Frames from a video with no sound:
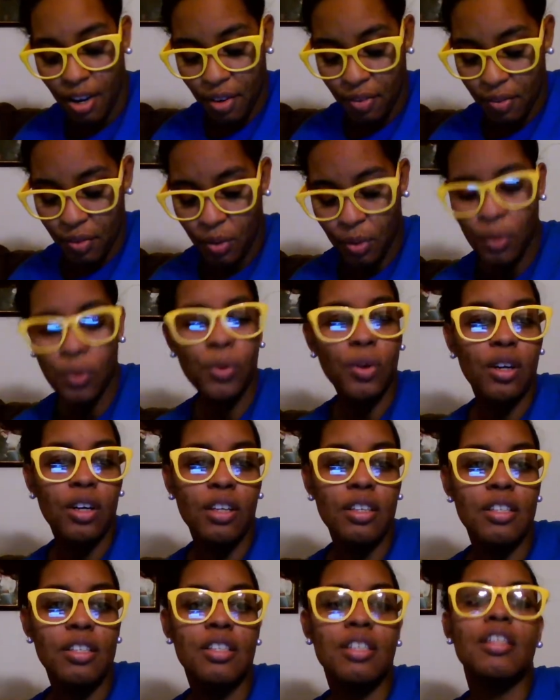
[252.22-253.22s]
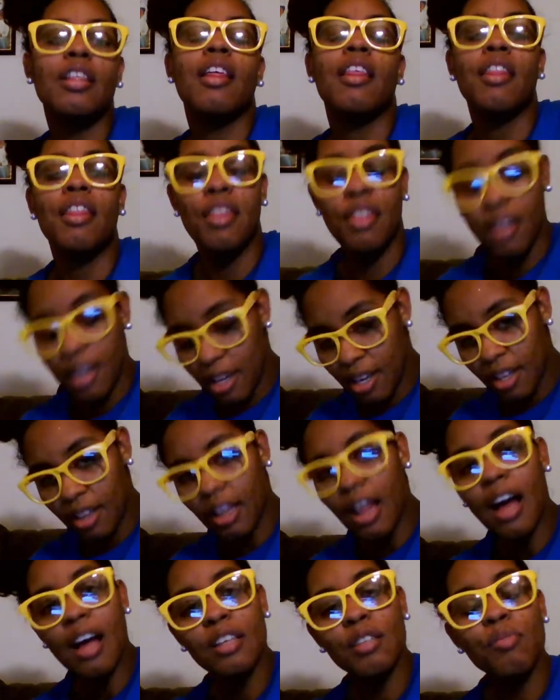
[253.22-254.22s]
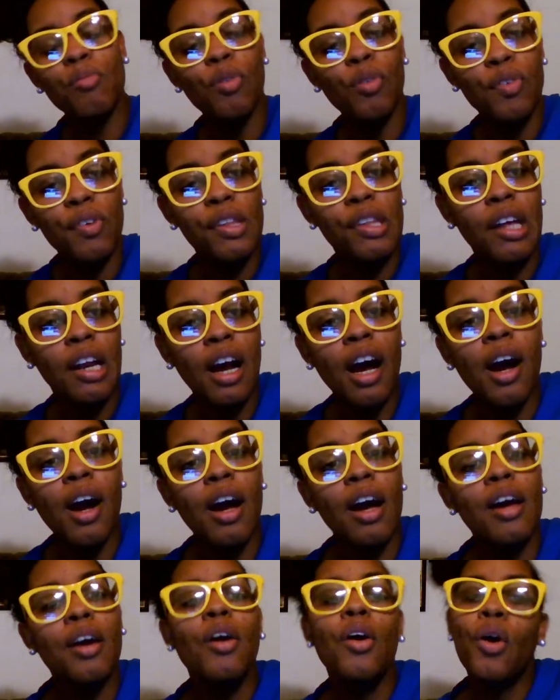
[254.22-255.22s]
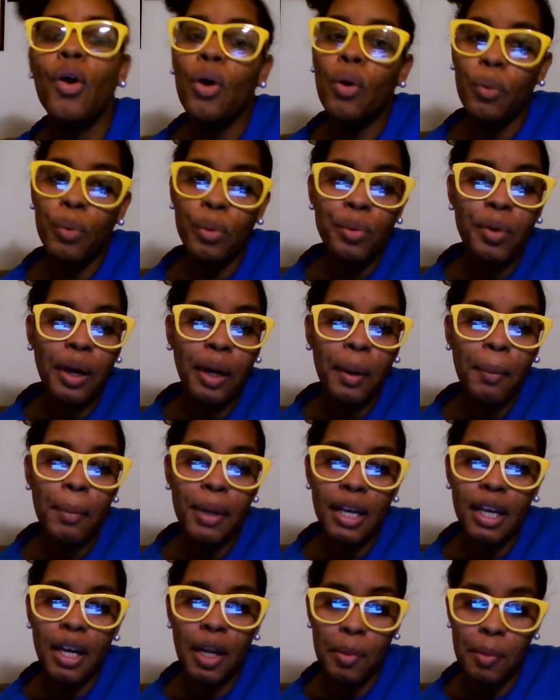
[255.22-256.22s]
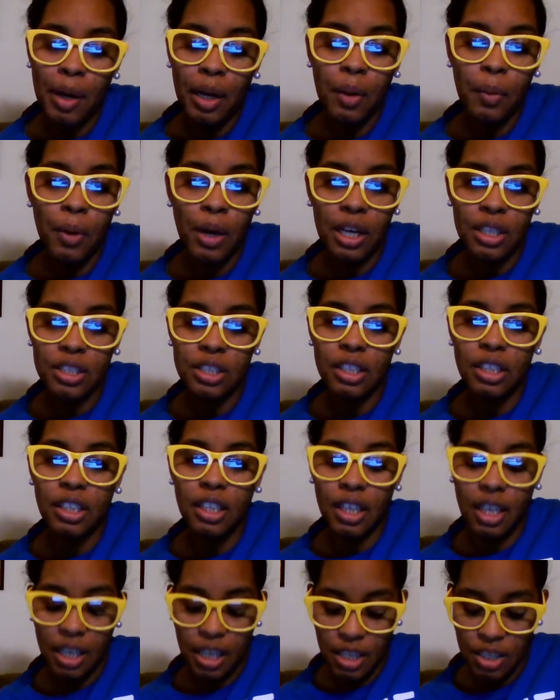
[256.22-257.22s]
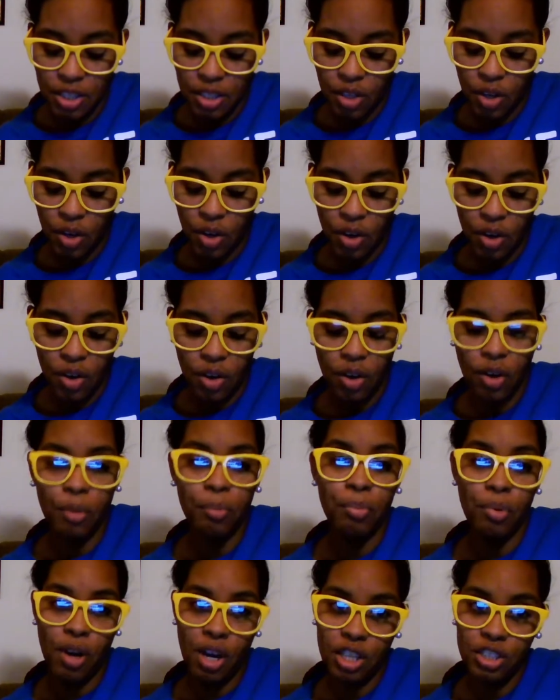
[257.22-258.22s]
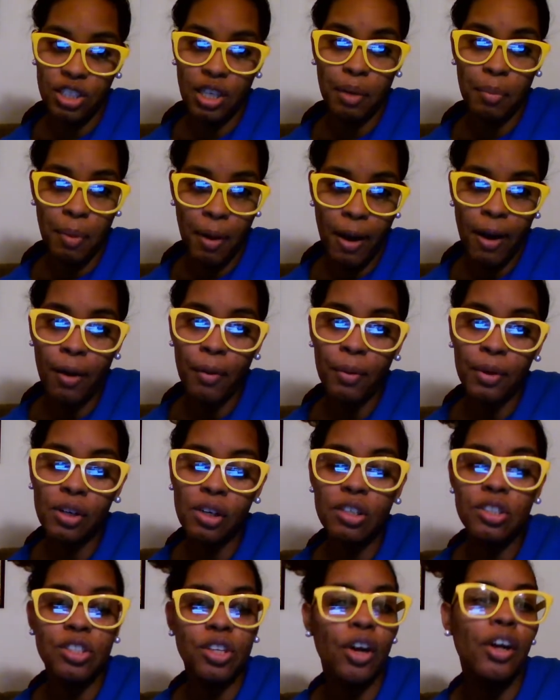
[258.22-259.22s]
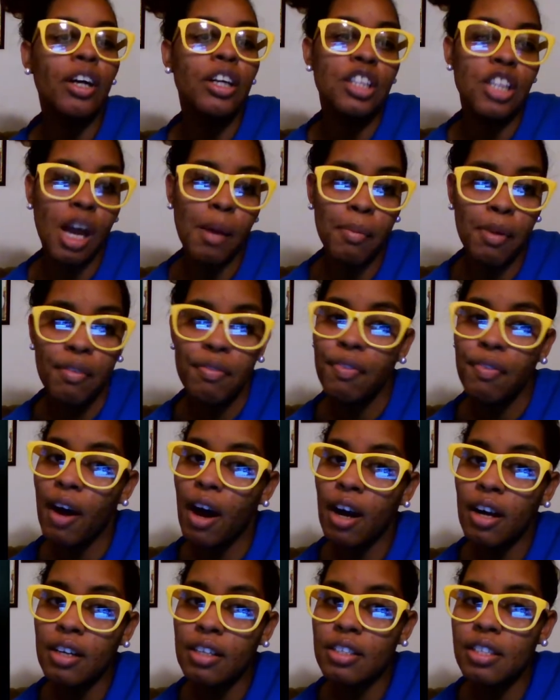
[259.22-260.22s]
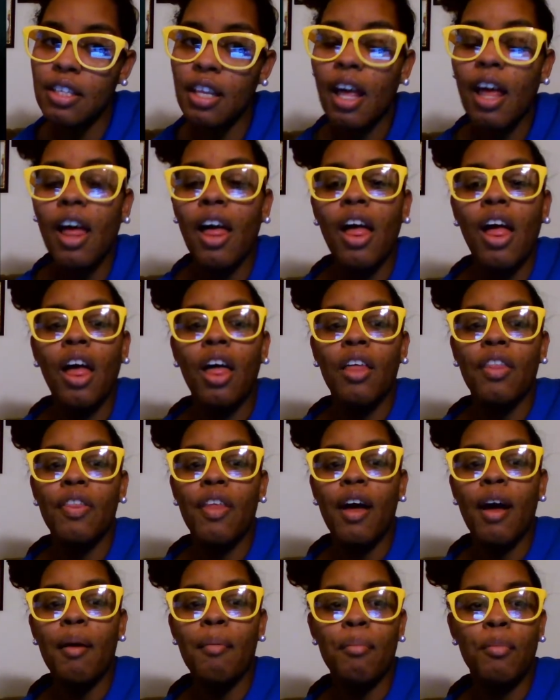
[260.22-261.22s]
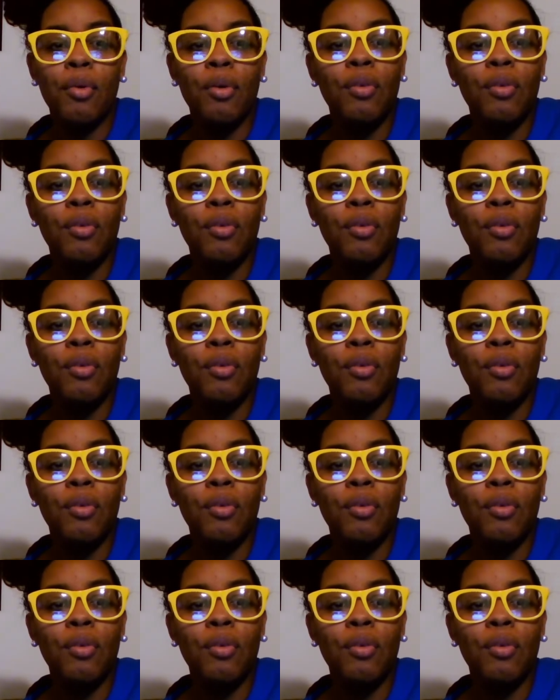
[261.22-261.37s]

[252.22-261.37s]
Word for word: and of course, the last movie that I would recommend anybody watching is called Project Power, starring Jamie Foxx. That